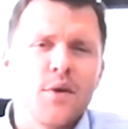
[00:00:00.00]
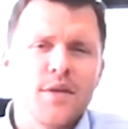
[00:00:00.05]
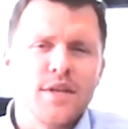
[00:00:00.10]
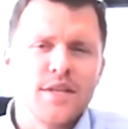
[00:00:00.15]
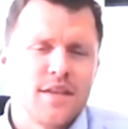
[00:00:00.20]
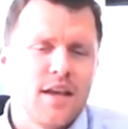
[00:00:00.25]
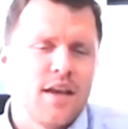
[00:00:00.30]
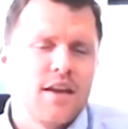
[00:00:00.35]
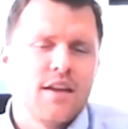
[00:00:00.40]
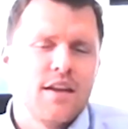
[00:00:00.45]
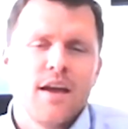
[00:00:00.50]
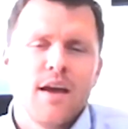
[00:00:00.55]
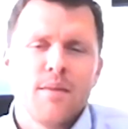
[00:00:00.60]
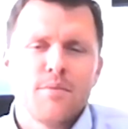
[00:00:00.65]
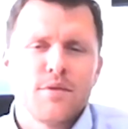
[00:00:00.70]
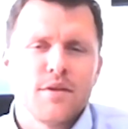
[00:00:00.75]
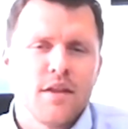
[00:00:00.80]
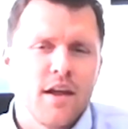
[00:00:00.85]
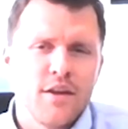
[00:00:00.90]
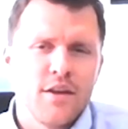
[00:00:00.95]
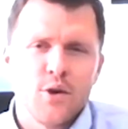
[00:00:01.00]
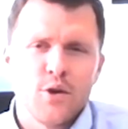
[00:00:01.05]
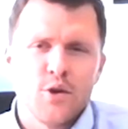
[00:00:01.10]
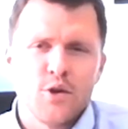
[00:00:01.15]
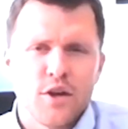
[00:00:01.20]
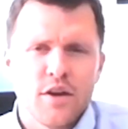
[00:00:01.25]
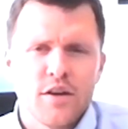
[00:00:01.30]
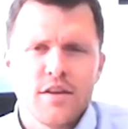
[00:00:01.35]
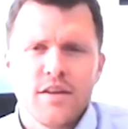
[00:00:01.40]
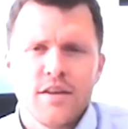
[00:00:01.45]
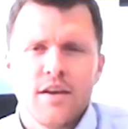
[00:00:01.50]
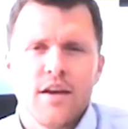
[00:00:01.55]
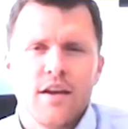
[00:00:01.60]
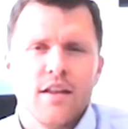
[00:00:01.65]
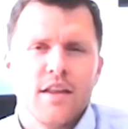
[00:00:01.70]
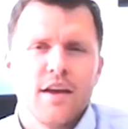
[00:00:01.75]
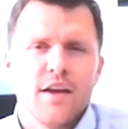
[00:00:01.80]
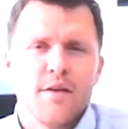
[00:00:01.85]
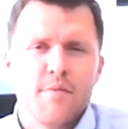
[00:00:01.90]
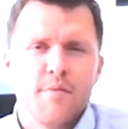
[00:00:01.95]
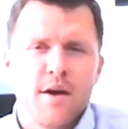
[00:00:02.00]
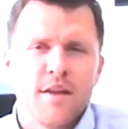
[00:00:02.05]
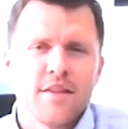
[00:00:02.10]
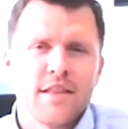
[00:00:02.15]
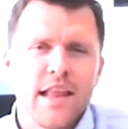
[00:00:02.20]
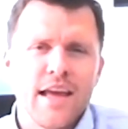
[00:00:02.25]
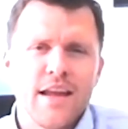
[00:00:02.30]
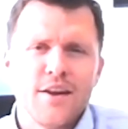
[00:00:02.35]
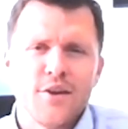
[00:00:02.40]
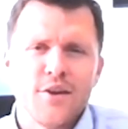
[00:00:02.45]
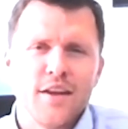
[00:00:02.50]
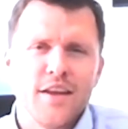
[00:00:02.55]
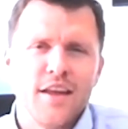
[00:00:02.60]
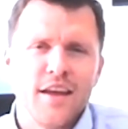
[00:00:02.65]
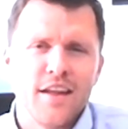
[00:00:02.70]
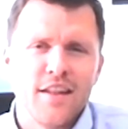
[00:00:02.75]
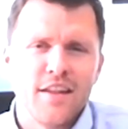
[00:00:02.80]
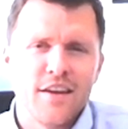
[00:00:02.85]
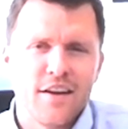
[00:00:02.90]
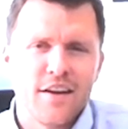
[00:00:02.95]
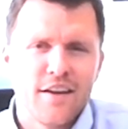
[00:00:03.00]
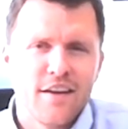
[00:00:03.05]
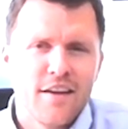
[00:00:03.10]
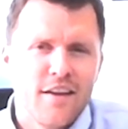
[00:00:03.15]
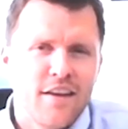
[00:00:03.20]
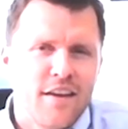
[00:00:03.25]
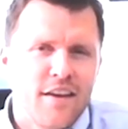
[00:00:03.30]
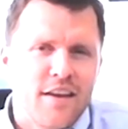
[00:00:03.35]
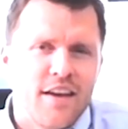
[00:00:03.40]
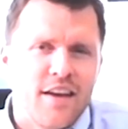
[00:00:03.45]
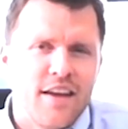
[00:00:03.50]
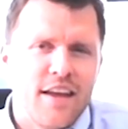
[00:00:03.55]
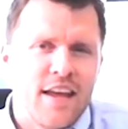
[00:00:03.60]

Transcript: And we set it up to go turkey hunt a month later together.